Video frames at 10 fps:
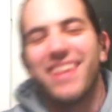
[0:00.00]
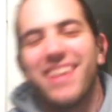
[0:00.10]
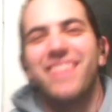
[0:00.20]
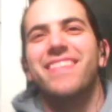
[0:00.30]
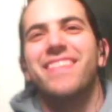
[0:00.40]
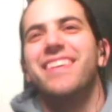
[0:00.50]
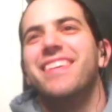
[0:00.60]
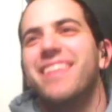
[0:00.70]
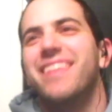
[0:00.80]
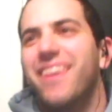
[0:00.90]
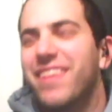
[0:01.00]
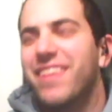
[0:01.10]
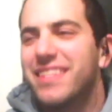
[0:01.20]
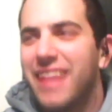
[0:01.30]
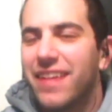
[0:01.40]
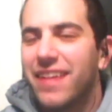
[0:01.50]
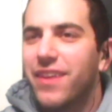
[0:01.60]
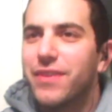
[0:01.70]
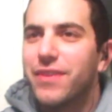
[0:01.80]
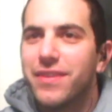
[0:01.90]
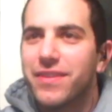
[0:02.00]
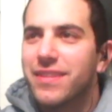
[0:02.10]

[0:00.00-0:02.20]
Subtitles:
So it gets downloaded